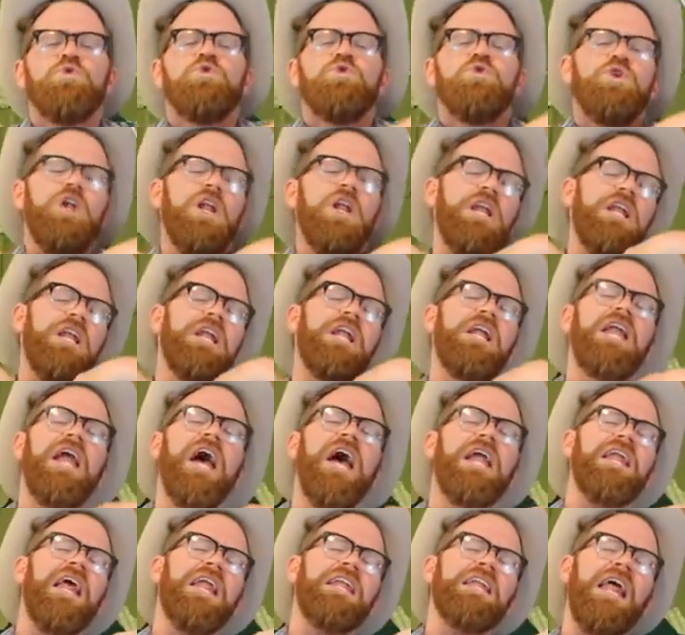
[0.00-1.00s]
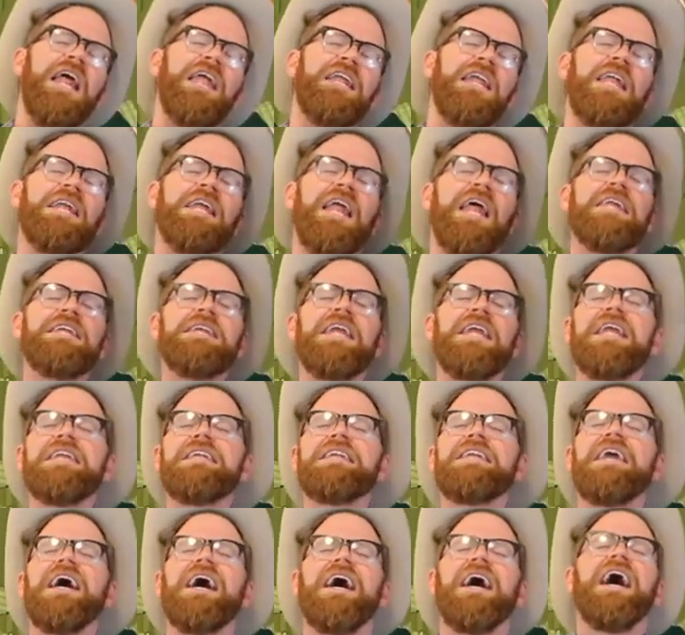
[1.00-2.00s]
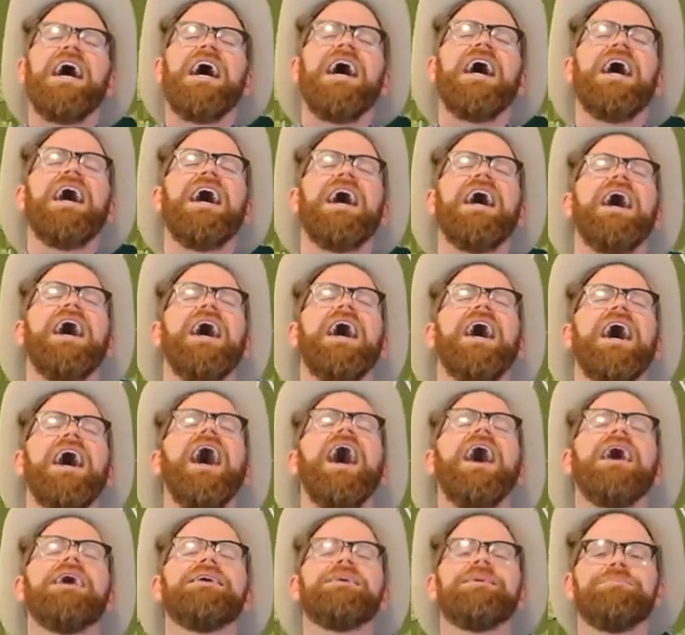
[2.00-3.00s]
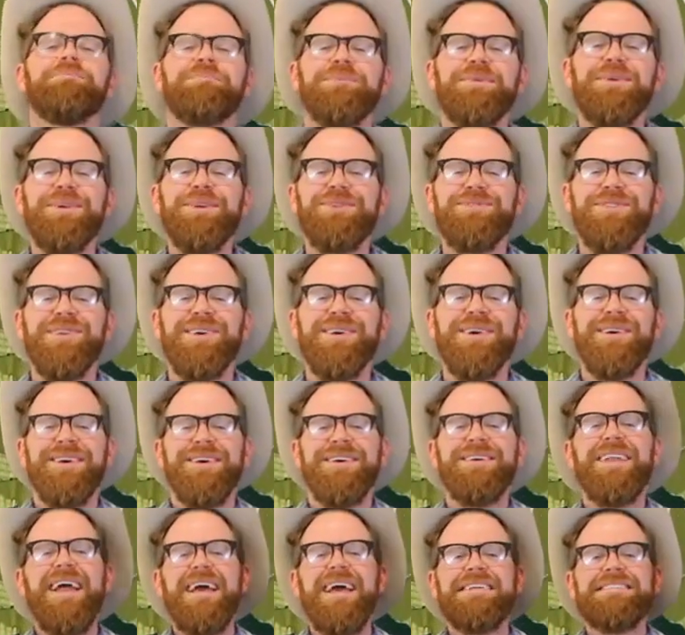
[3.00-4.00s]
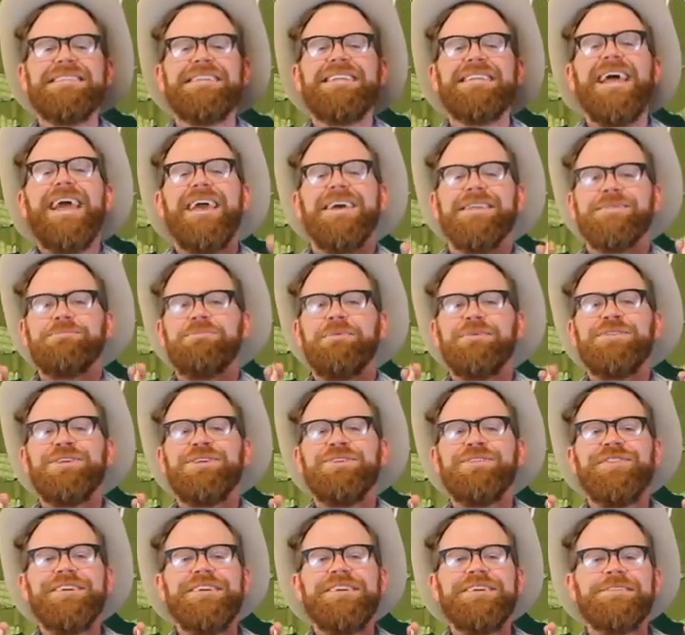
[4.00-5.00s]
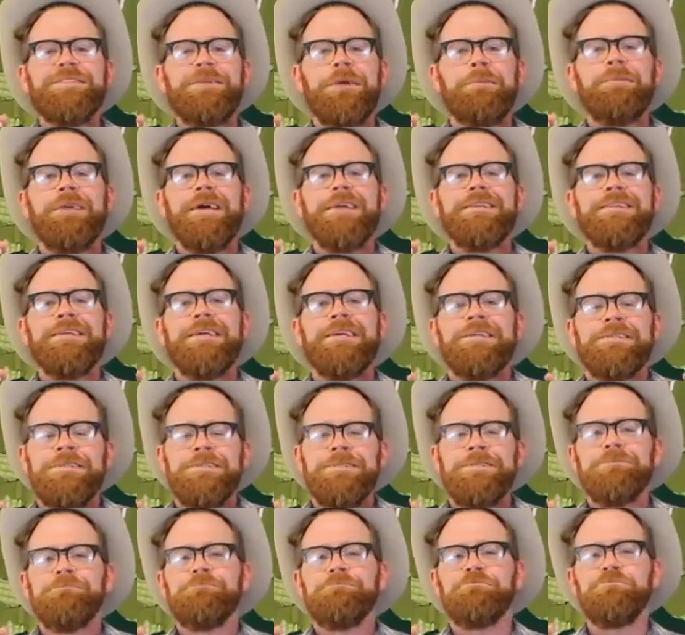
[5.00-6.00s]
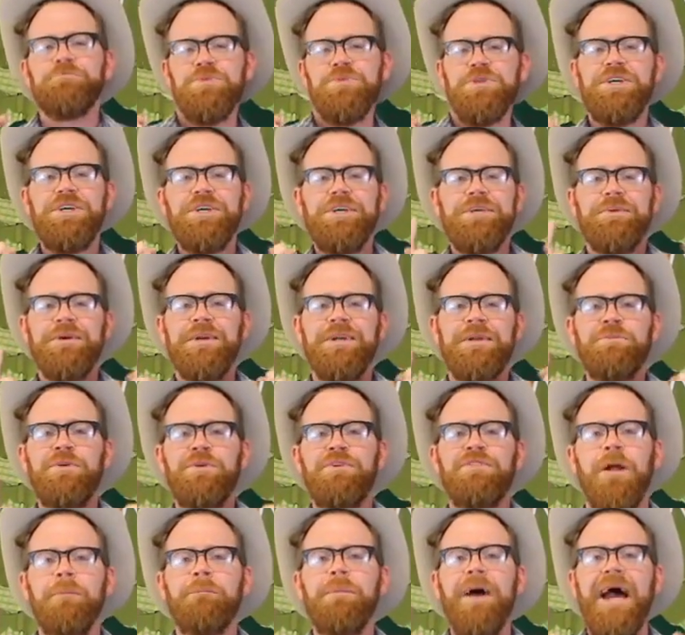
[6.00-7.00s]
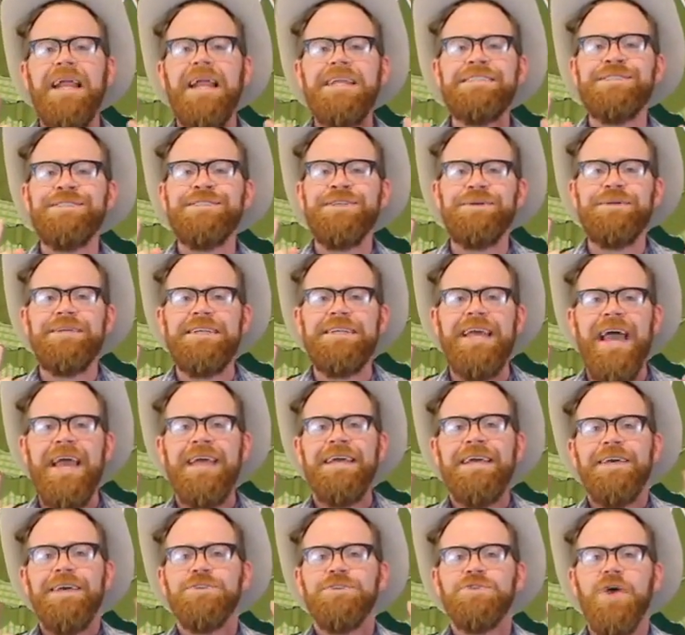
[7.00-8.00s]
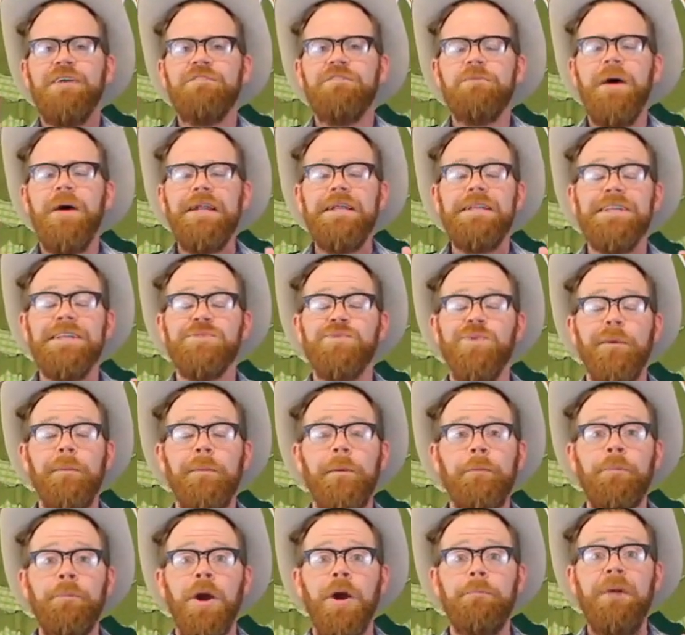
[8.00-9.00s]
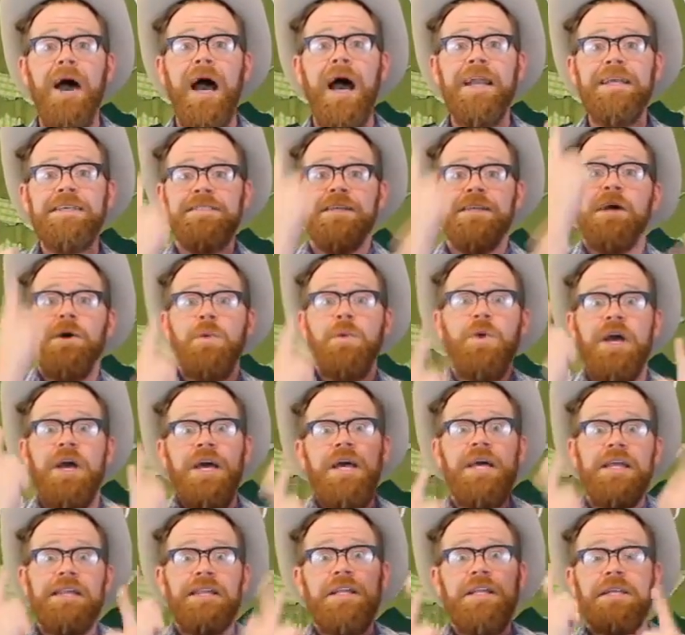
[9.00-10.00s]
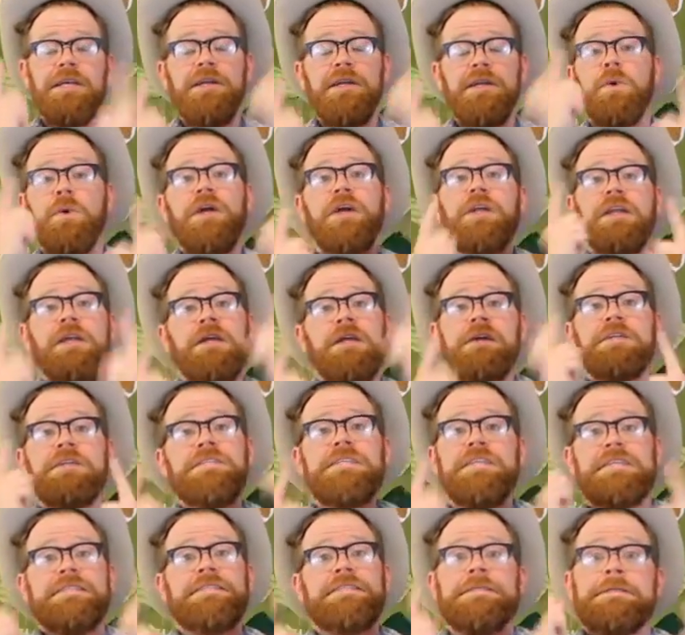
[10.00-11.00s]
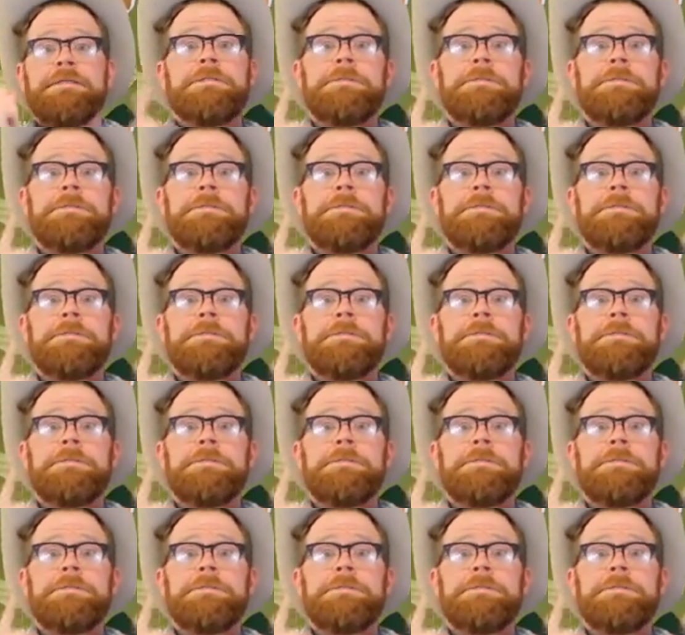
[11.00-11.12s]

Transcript: La la la la la la la. Beautiful. Who likes to dance? Put two fingers up like this. Good, we're gonna move our bodies too today. So everybody, let's warm up our bodies with a little wiggle in our seats.